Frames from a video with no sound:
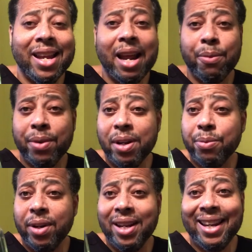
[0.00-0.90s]
and I really,
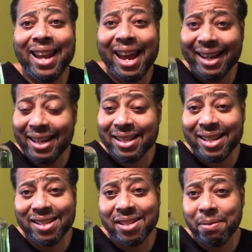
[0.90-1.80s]
really like it.
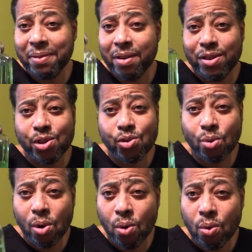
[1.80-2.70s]
This is a very
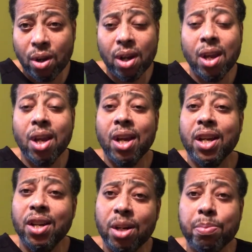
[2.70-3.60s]
strong,
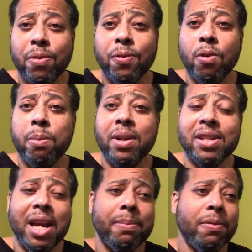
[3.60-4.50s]
good performing
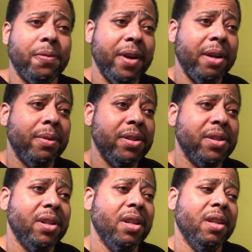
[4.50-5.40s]
type of fragrance.
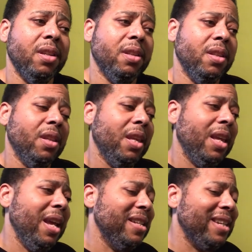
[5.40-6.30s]

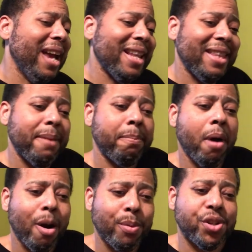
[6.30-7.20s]
It's got that
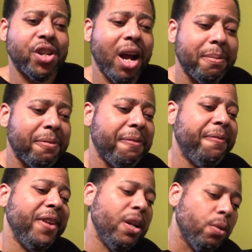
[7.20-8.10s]
barbershop
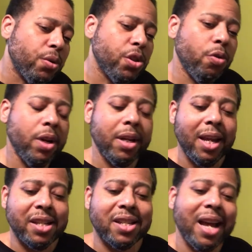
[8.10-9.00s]
feel to it.
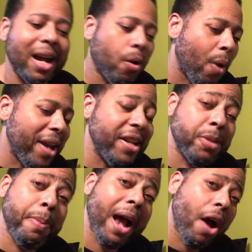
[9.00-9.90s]
It's not quite as
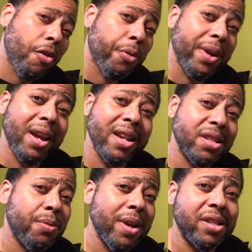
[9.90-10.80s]
powdery as
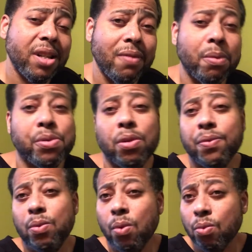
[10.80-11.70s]
the rest of them. So if
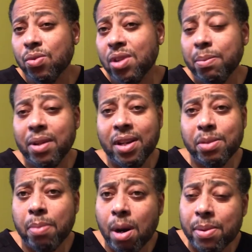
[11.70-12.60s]
you want something that's
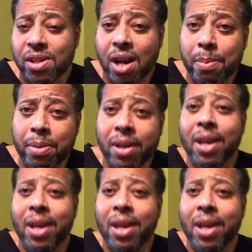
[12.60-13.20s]
barbershoppy,